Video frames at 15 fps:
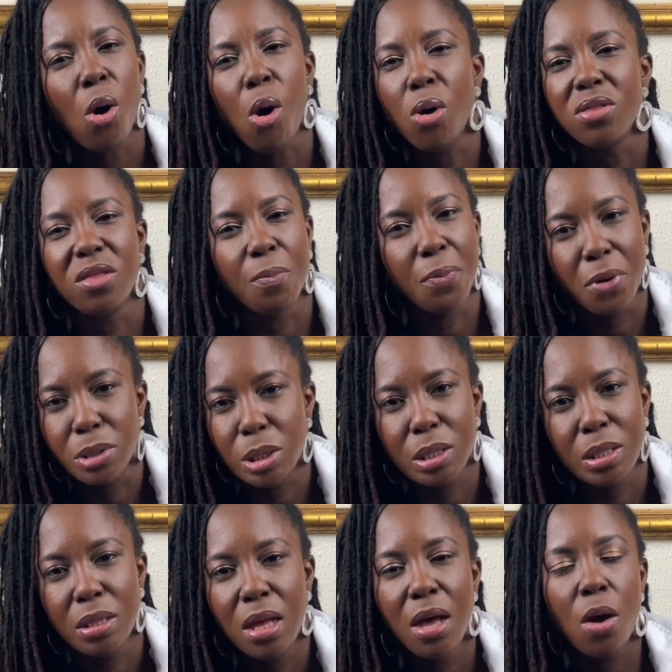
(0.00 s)
on the
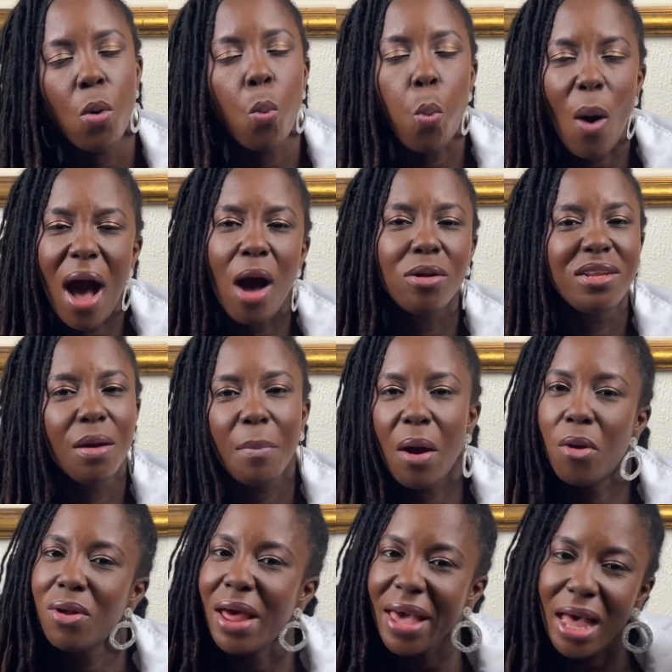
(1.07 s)
person. While
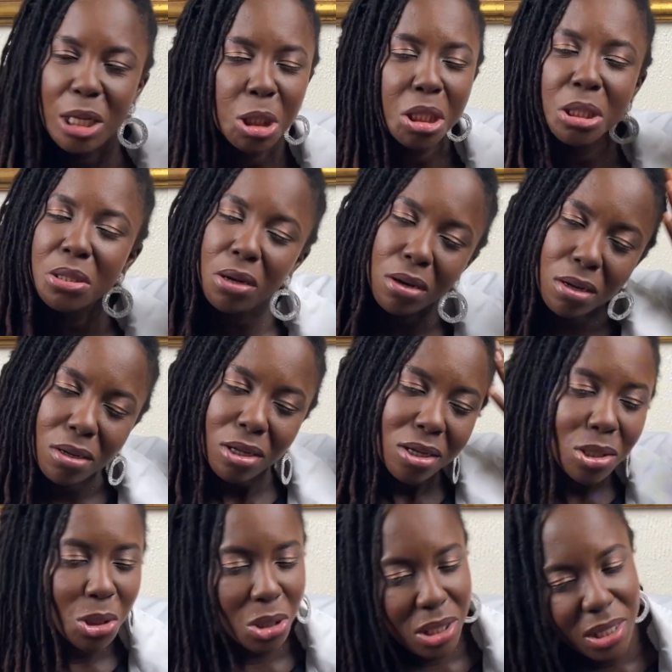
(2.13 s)
Dermaroller, you can just go
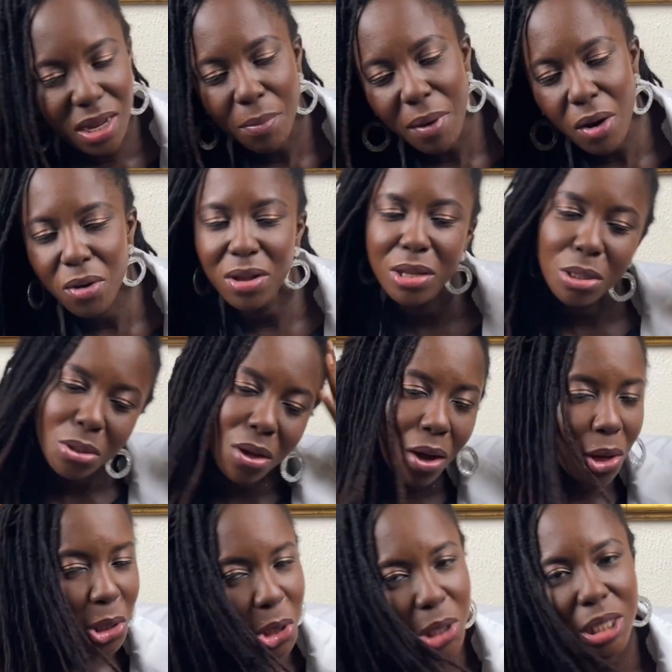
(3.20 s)
do the
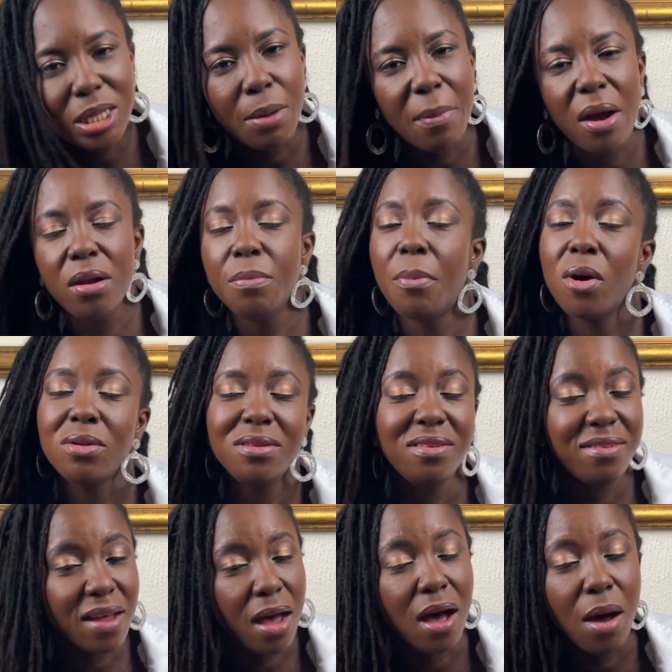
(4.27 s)
Dermarolling, but
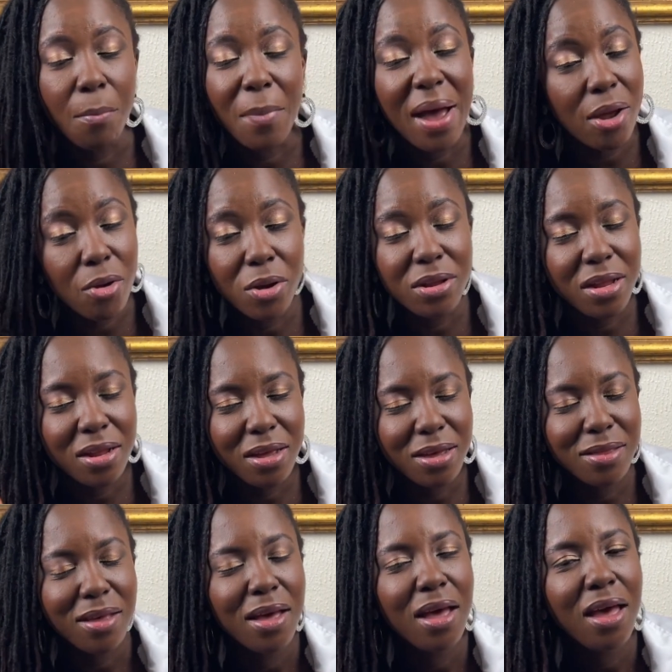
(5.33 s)

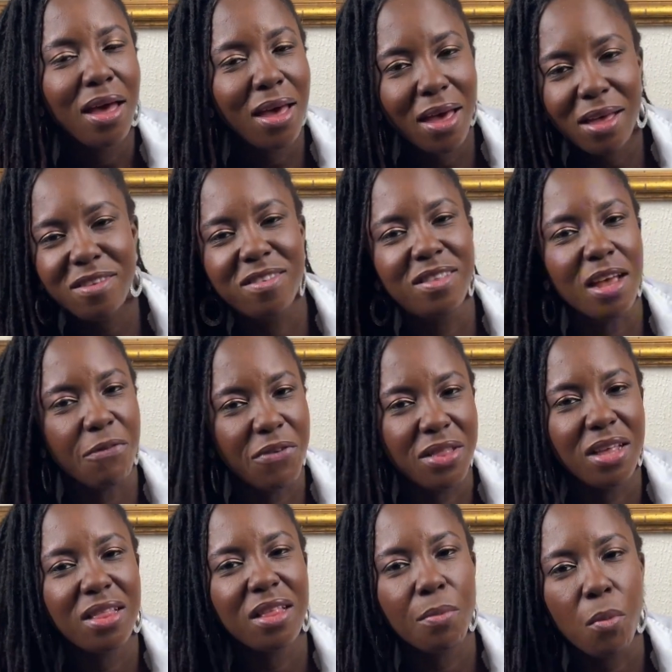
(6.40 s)
microneedling is
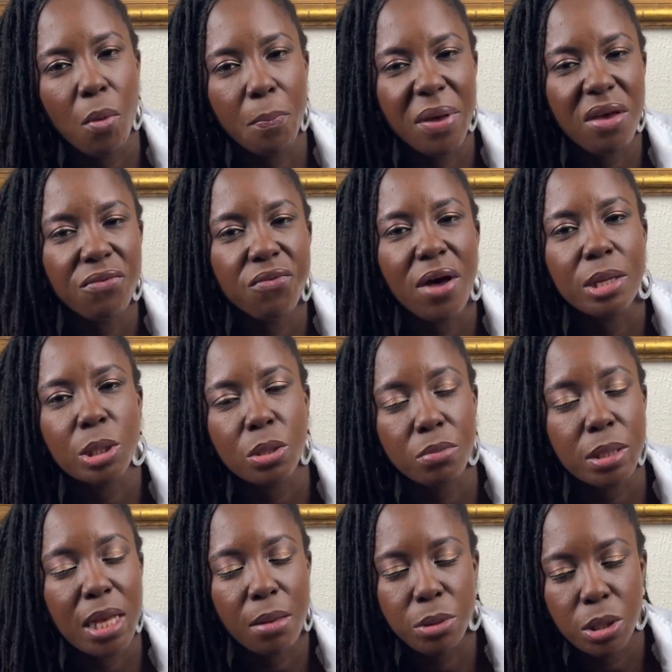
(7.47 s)
definitely more painful, and
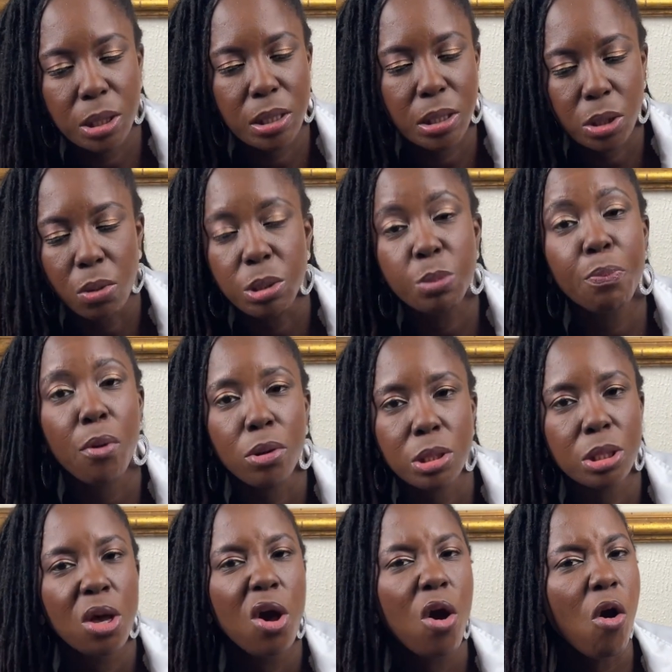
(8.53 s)
sometimes you see some
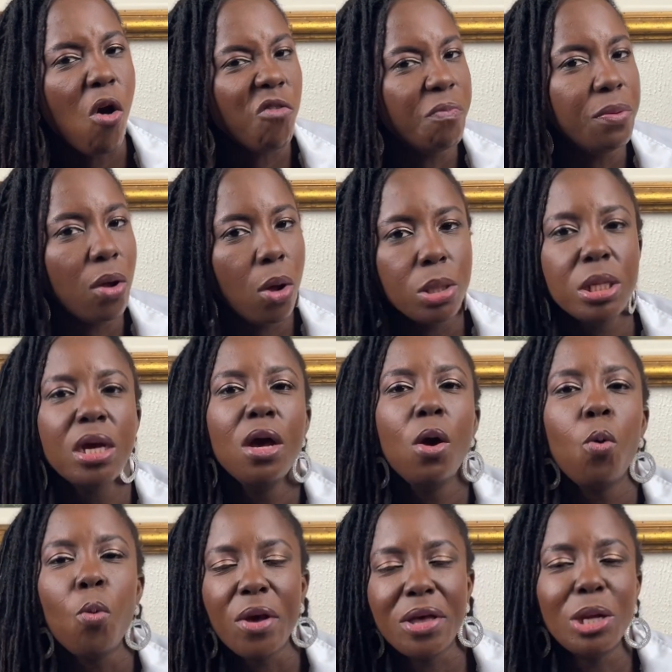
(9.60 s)
spots of blood
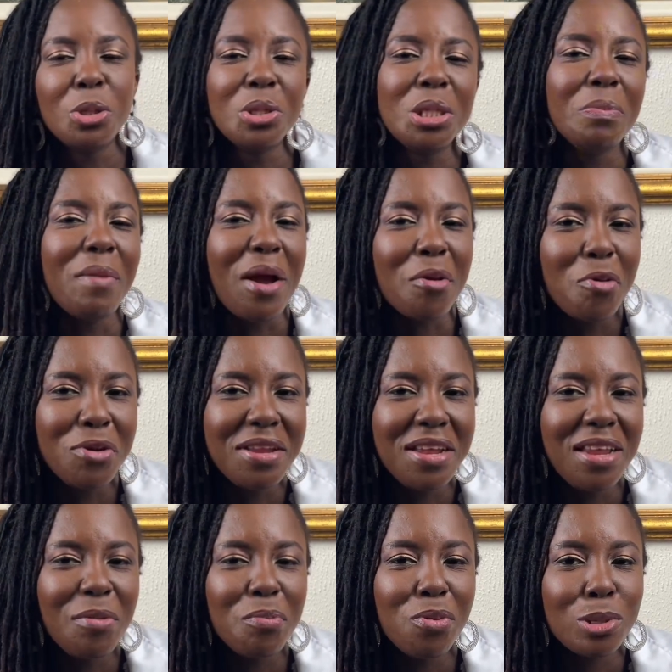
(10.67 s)
when you're doing the
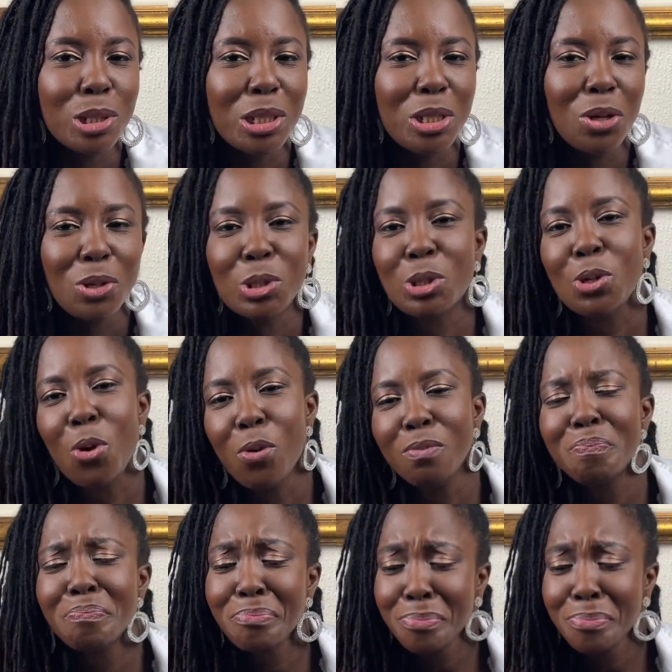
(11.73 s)
microneedling procedure. So